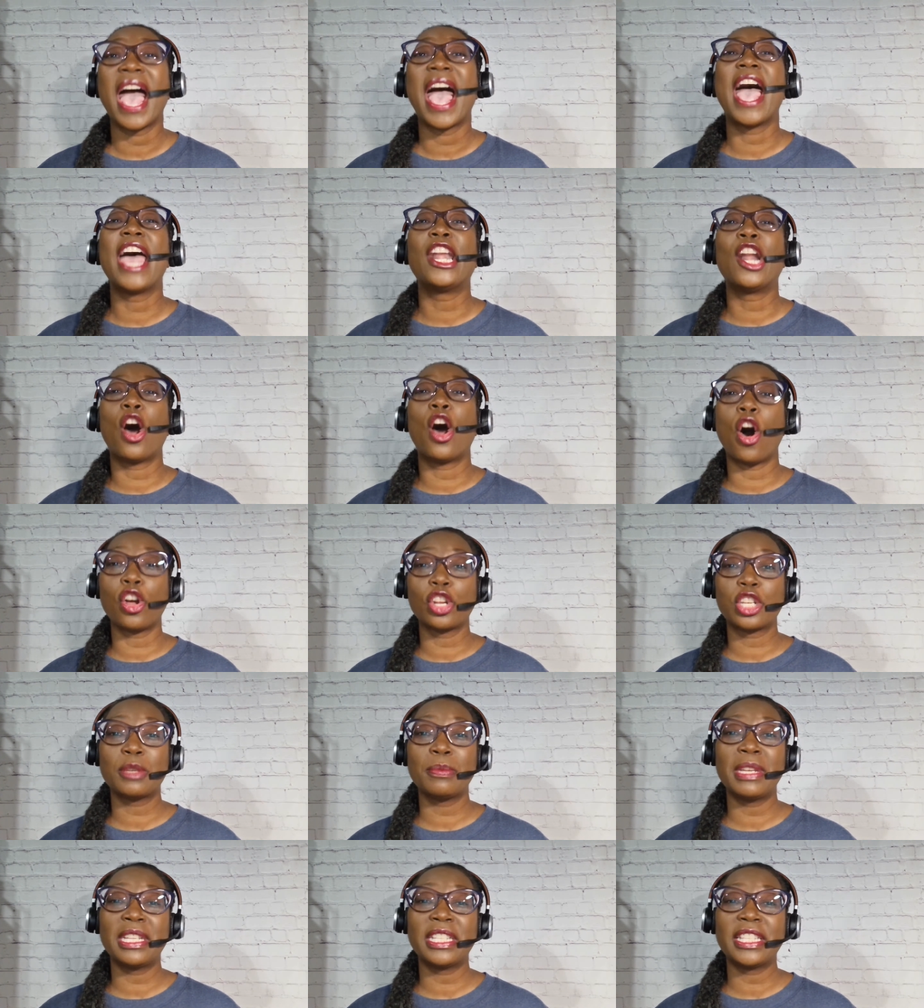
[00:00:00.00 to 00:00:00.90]
and
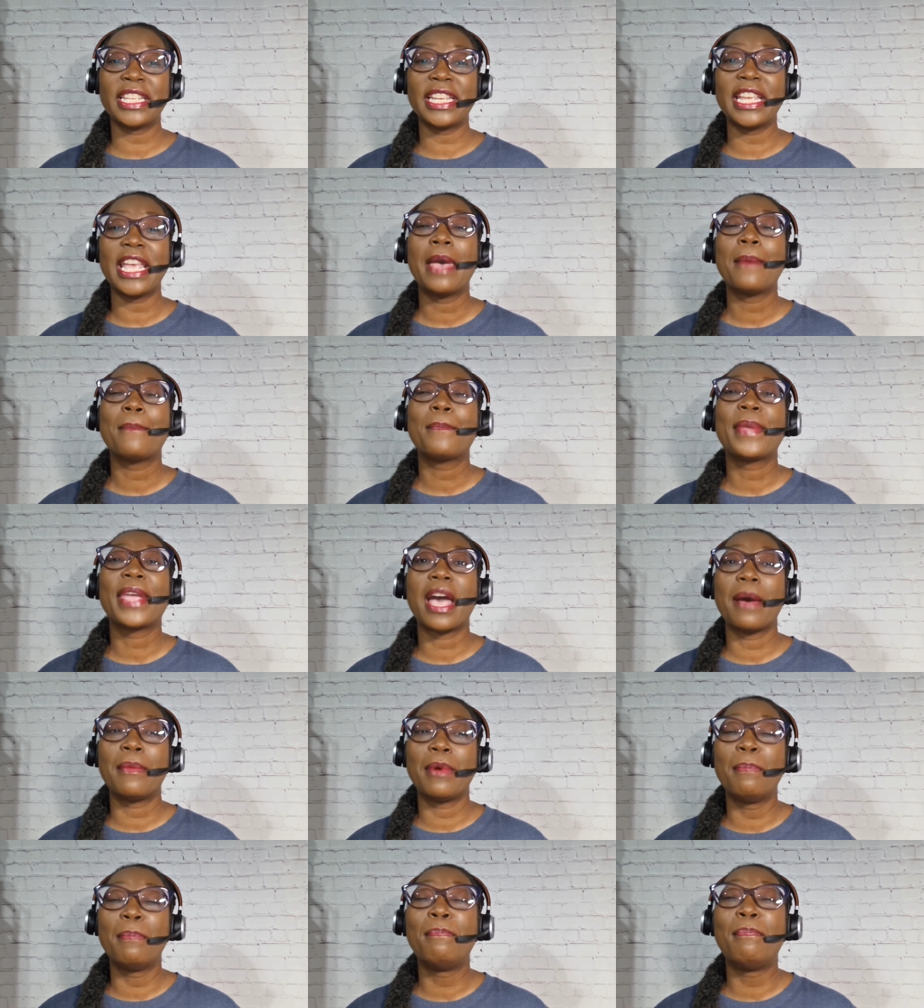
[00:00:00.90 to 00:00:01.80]
ultimately
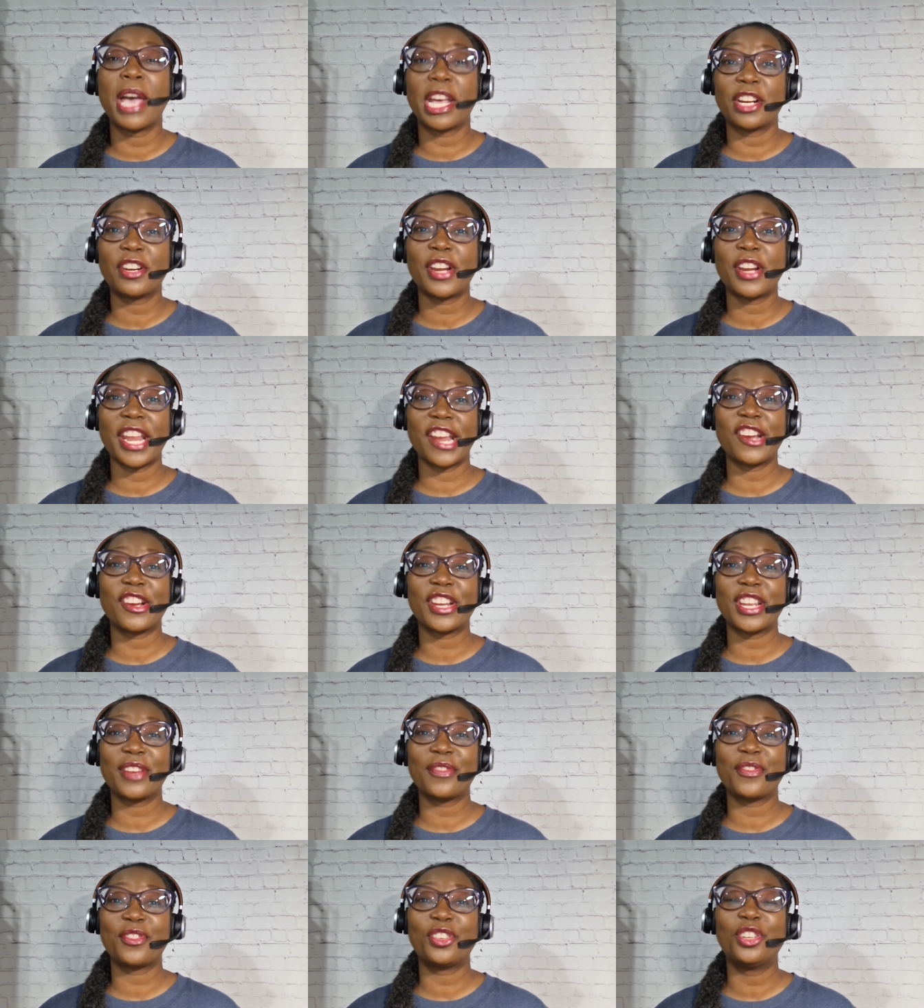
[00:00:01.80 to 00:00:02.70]
become a better
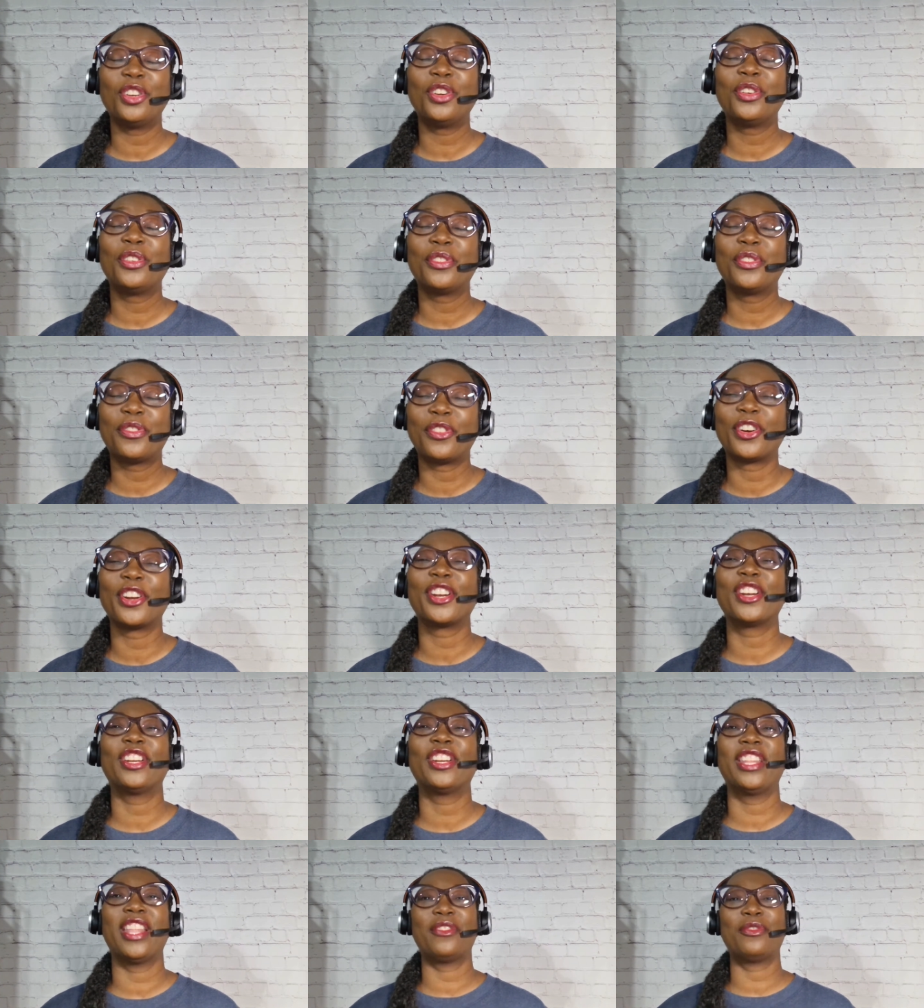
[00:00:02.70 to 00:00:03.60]
caregiver for
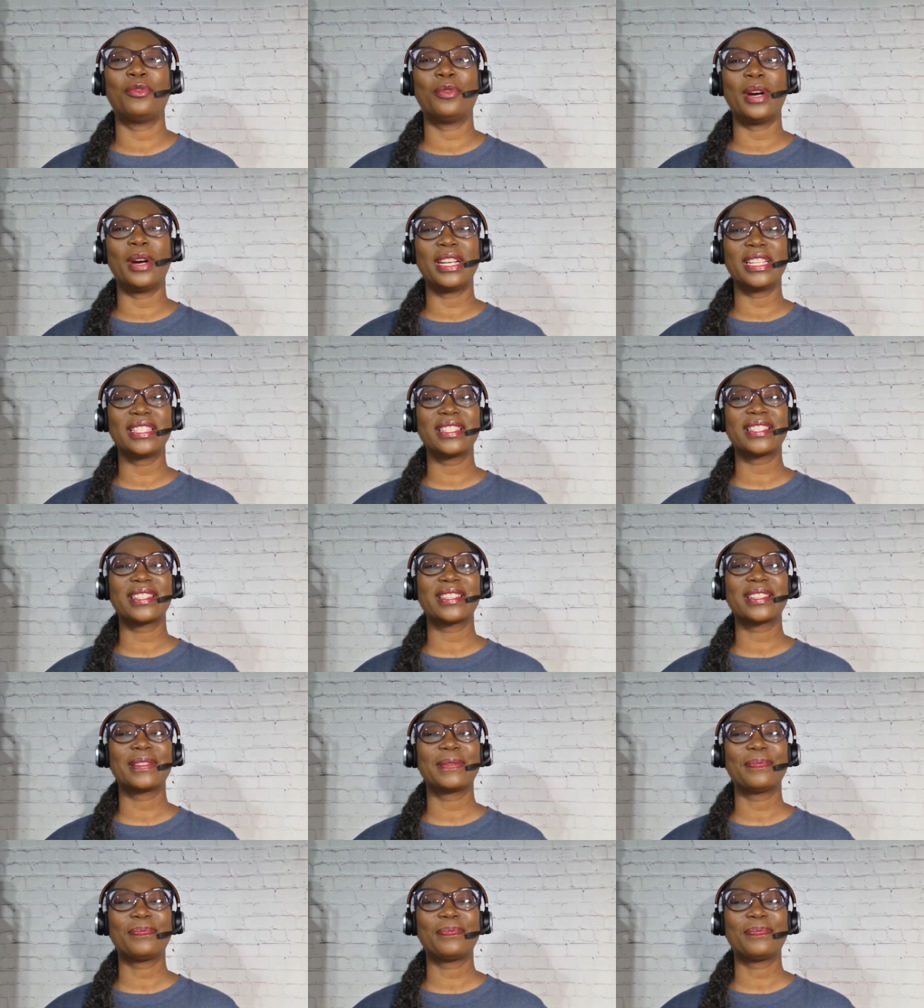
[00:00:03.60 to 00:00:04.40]
your loved ones.